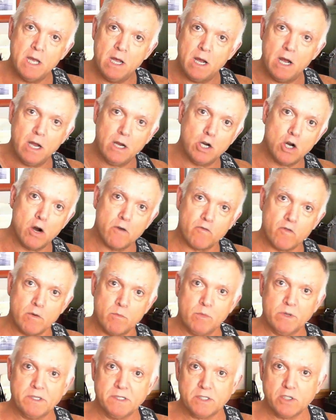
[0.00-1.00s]
I cover them
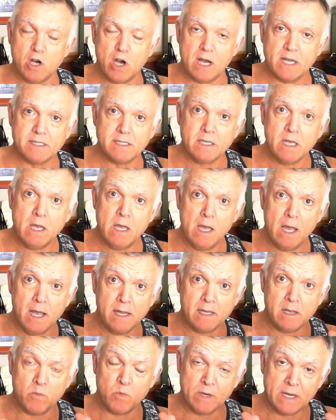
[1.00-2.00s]
with sauce, and
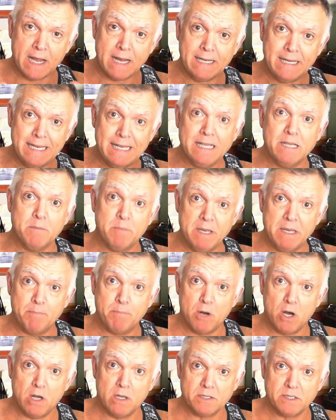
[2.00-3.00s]
then when I need the
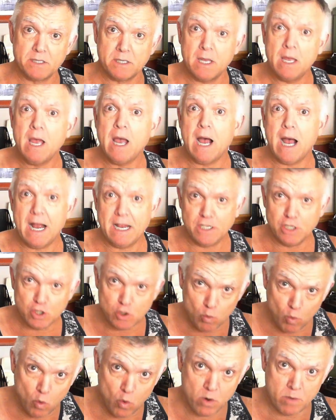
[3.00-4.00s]
meatballs, I just
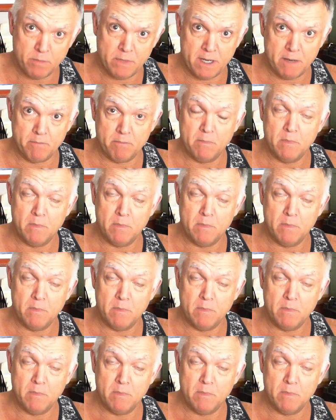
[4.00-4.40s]
warm them.